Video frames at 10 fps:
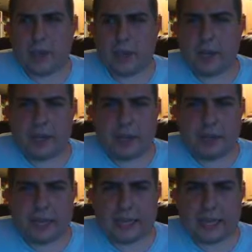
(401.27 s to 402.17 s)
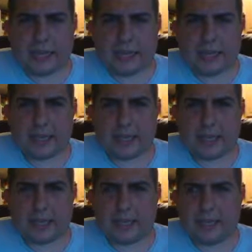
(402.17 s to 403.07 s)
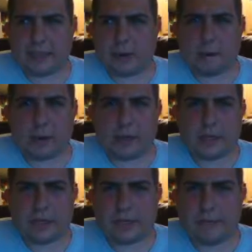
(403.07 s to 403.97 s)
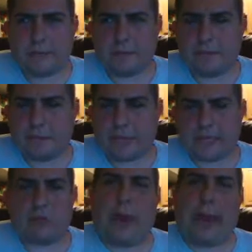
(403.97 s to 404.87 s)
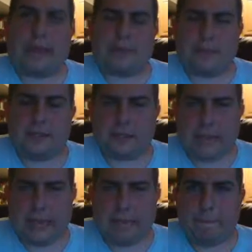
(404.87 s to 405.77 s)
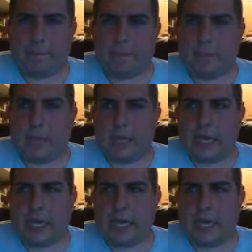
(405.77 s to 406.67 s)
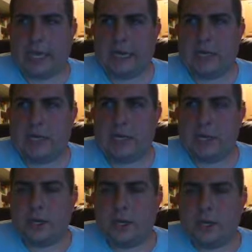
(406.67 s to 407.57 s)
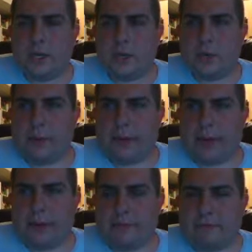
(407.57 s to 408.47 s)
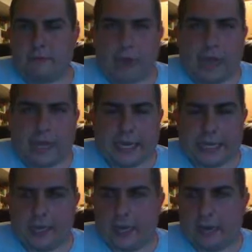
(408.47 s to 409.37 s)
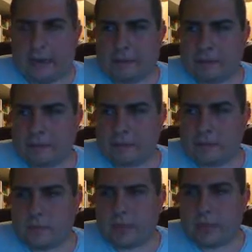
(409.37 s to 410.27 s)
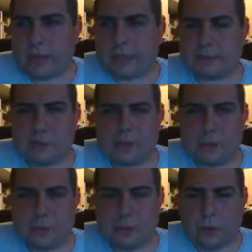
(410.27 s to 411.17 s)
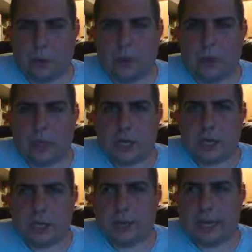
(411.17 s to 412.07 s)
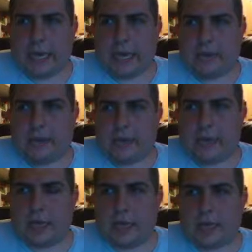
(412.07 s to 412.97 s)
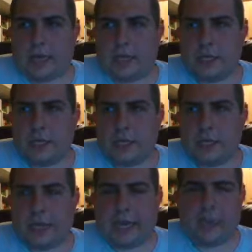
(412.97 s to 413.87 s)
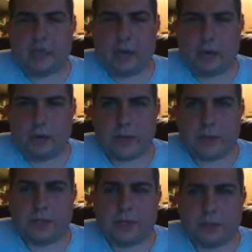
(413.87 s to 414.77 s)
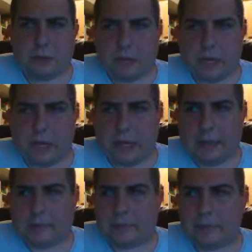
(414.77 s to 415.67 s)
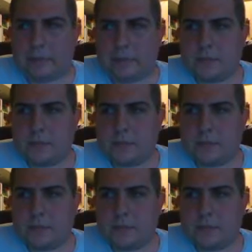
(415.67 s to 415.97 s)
you, know that kind of that kind of thing. He's all burnt and stuff. Like Drax is his name, and you have Rocket. Um, Rocket's pretty cool. You have uh, Yando Yandu, um,